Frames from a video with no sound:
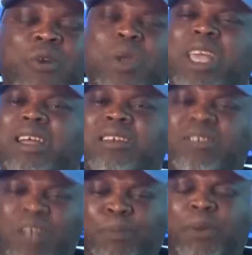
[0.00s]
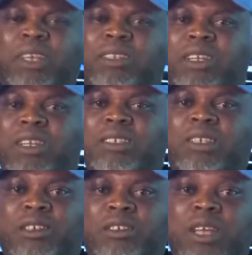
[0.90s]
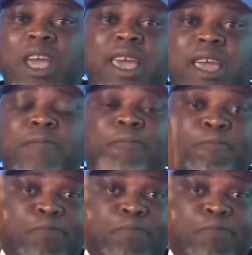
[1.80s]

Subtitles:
We can triple it in this country. Again,